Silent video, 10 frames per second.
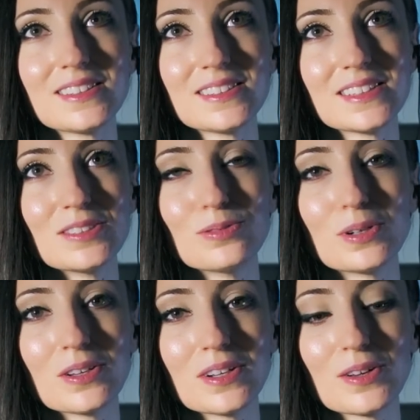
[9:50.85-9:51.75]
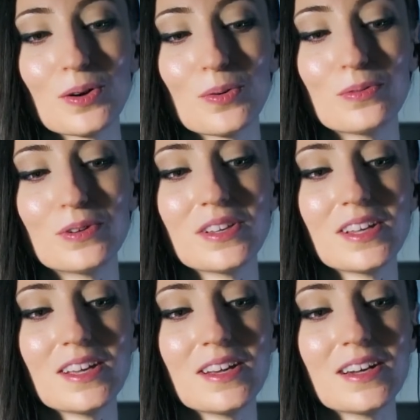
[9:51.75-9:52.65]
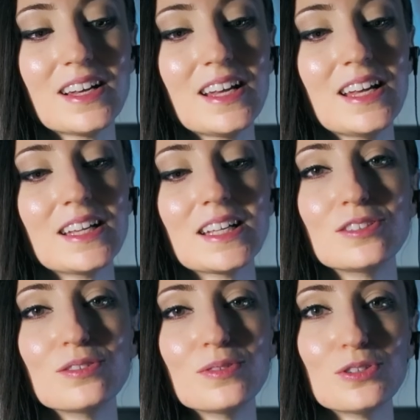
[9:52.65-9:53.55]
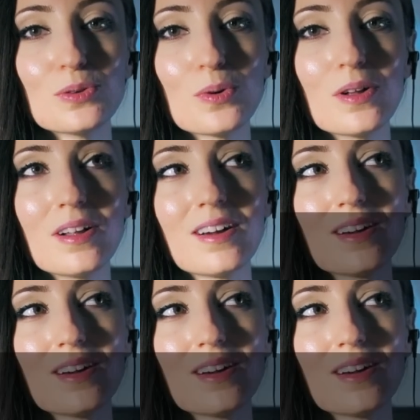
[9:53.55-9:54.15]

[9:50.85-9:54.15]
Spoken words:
and then we're going to go over the individual